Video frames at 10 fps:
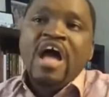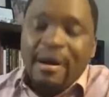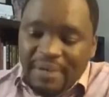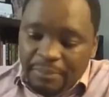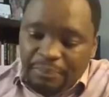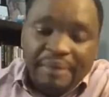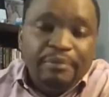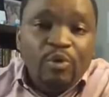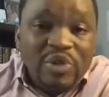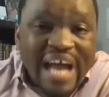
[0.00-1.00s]
How many
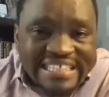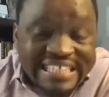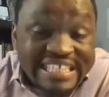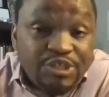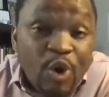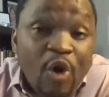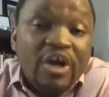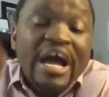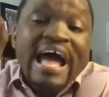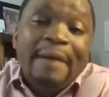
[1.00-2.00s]
people would actually
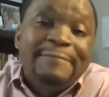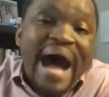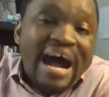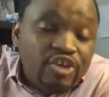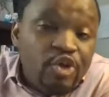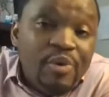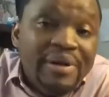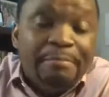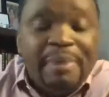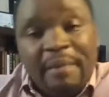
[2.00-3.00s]
talk about
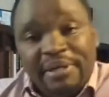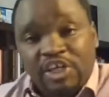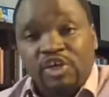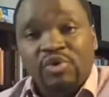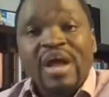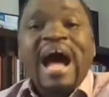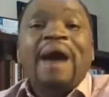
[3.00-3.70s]
you at a barbecue?